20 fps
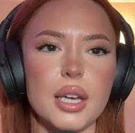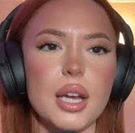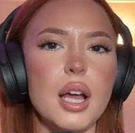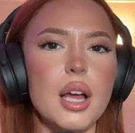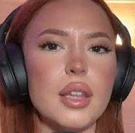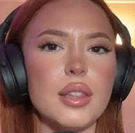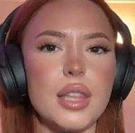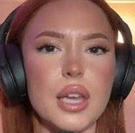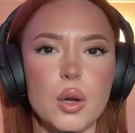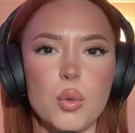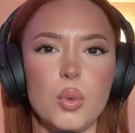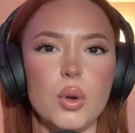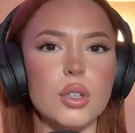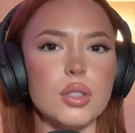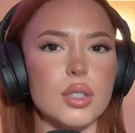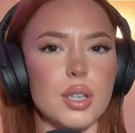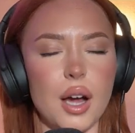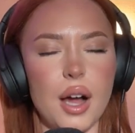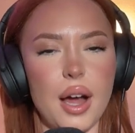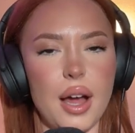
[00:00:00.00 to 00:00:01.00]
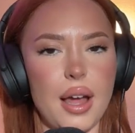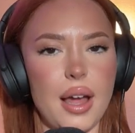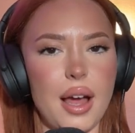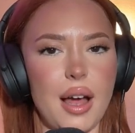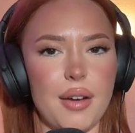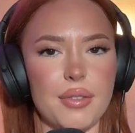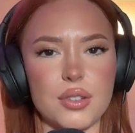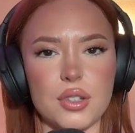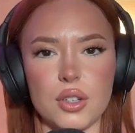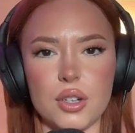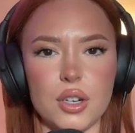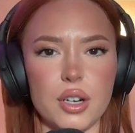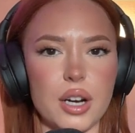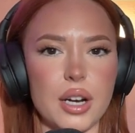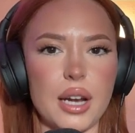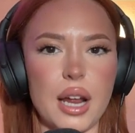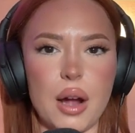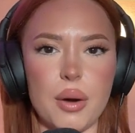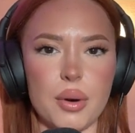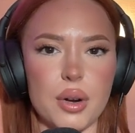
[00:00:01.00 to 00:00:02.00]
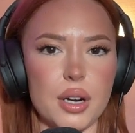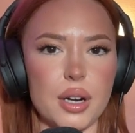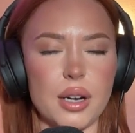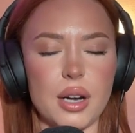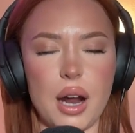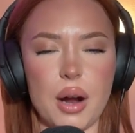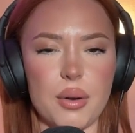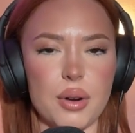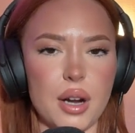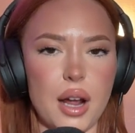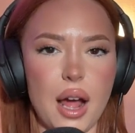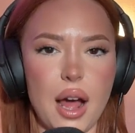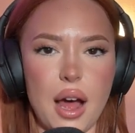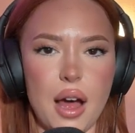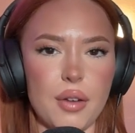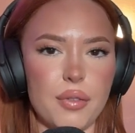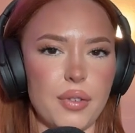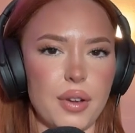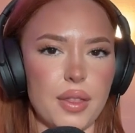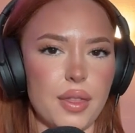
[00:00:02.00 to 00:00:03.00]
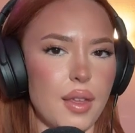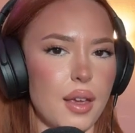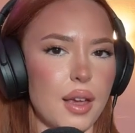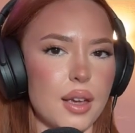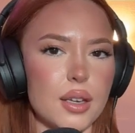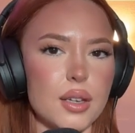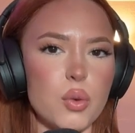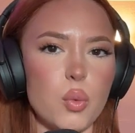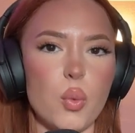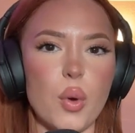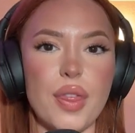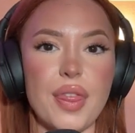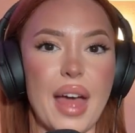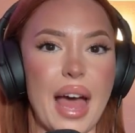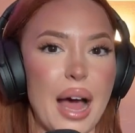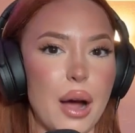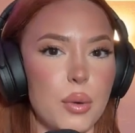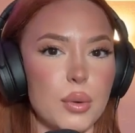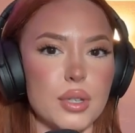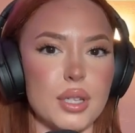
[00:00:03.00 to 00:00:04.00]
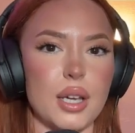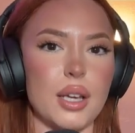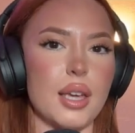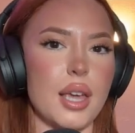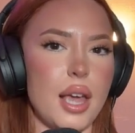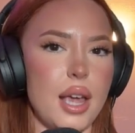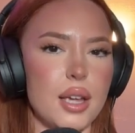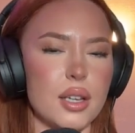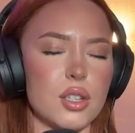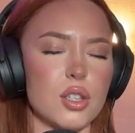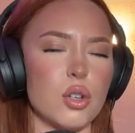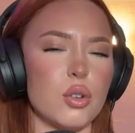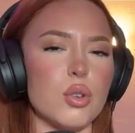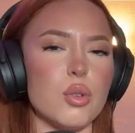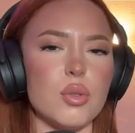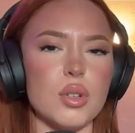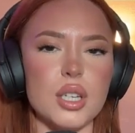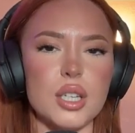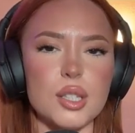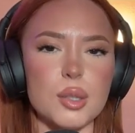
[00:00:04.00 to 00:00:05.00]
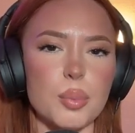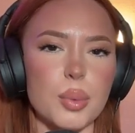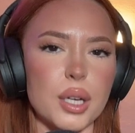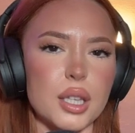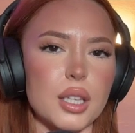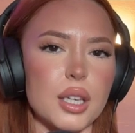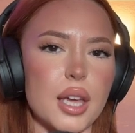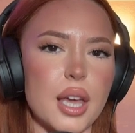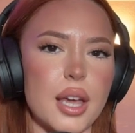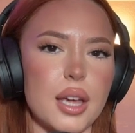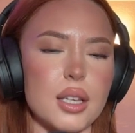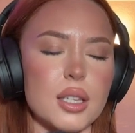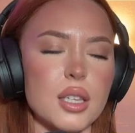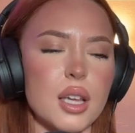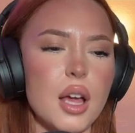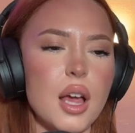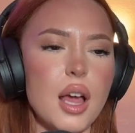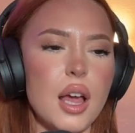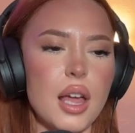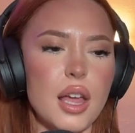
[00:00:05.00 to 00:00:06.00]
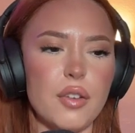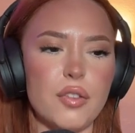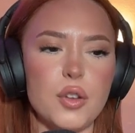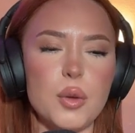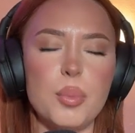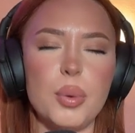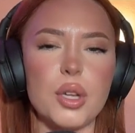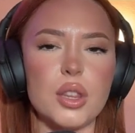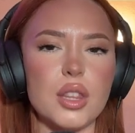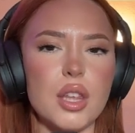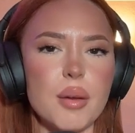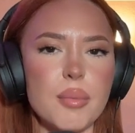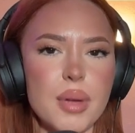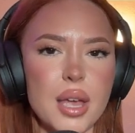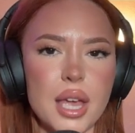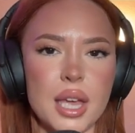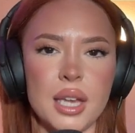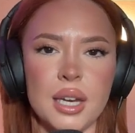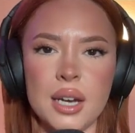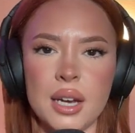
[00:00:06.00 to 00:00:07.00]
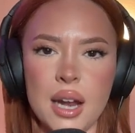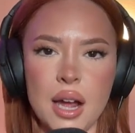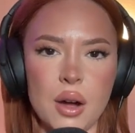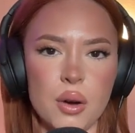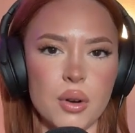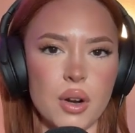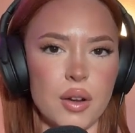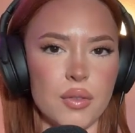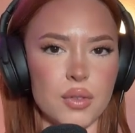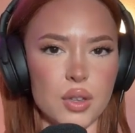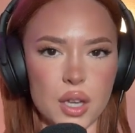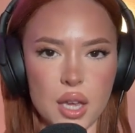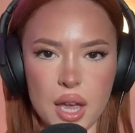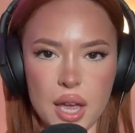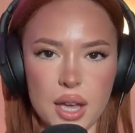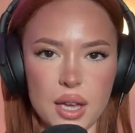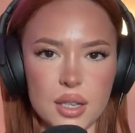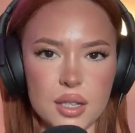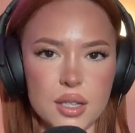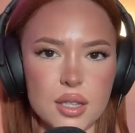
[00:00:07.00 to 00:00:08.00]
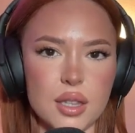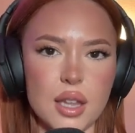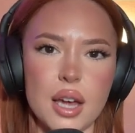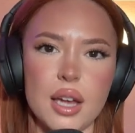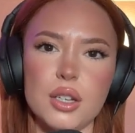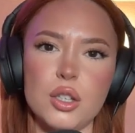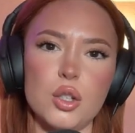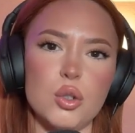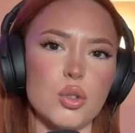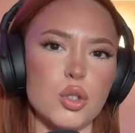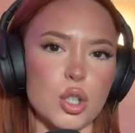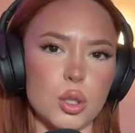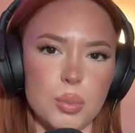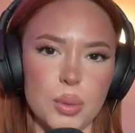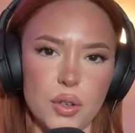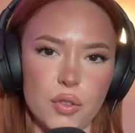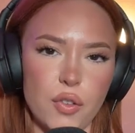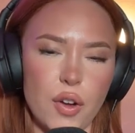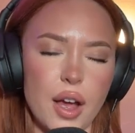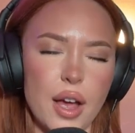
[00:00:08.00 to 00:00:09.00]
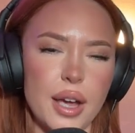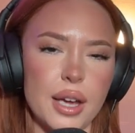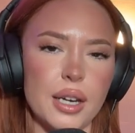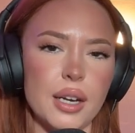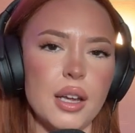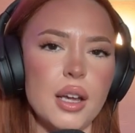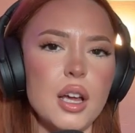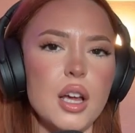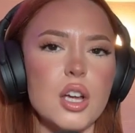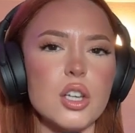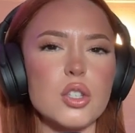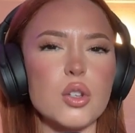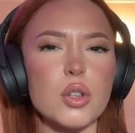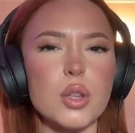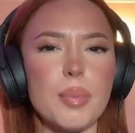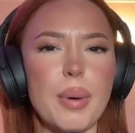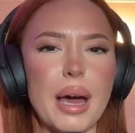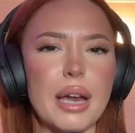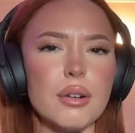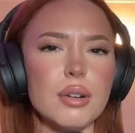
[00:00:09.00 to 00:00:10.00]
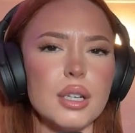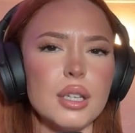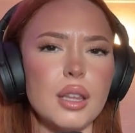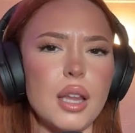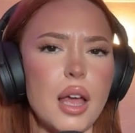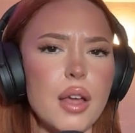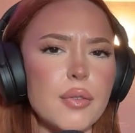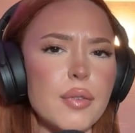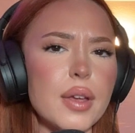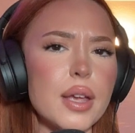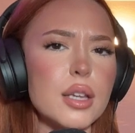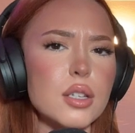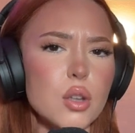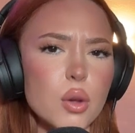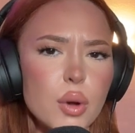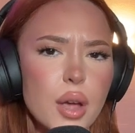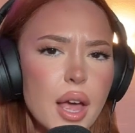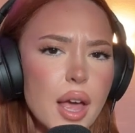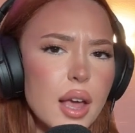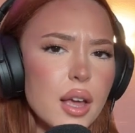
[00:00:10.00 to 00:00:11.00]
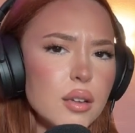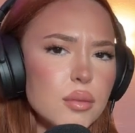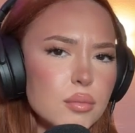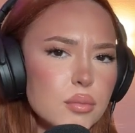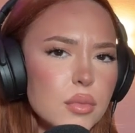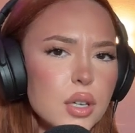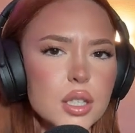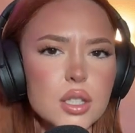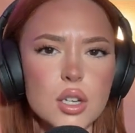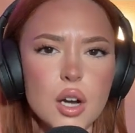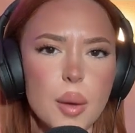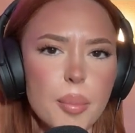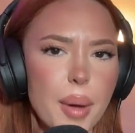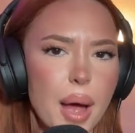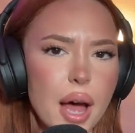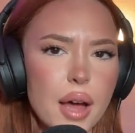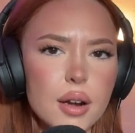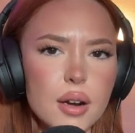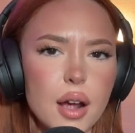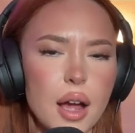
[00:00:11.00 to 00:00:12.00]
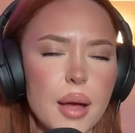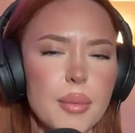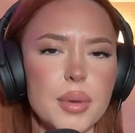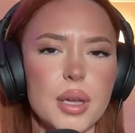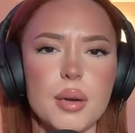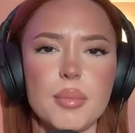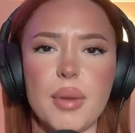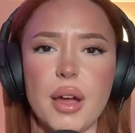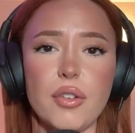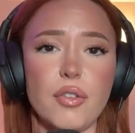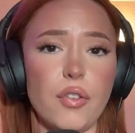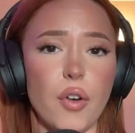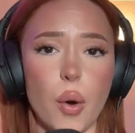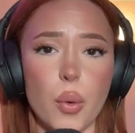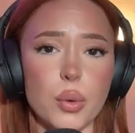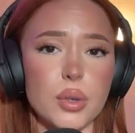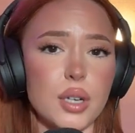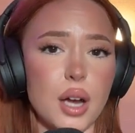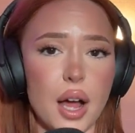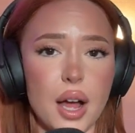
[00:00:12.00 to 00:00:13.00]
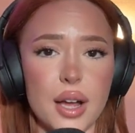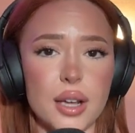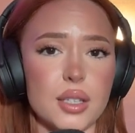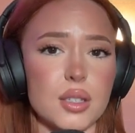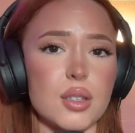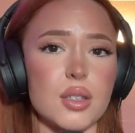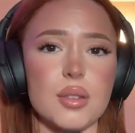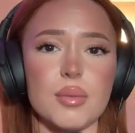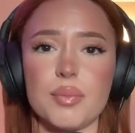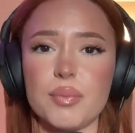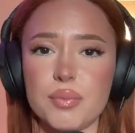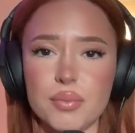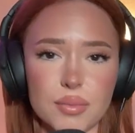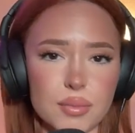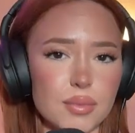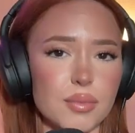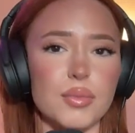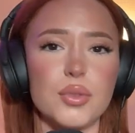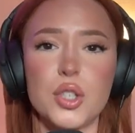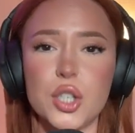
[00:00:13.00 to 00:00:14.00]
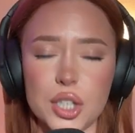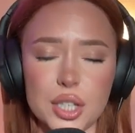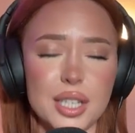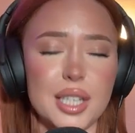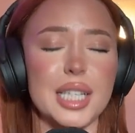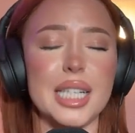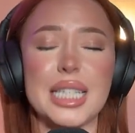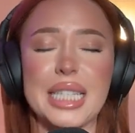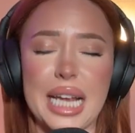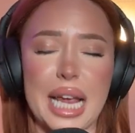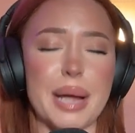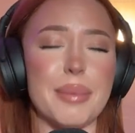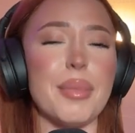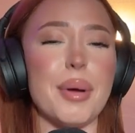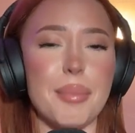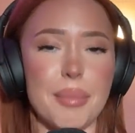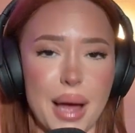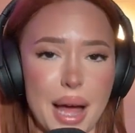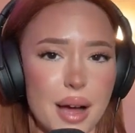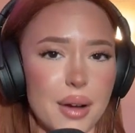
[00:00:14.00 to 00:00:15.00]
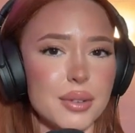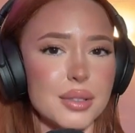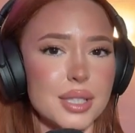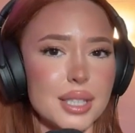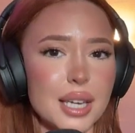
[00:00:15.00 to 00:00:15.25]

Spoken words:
They will die after an hour to an hour and a half, I think, without a case. So you need to bring the case. If you put them in and out of the case, then you should be fine. So the battery life is okay. It's not bad. I mean, my phone dies just the same amount.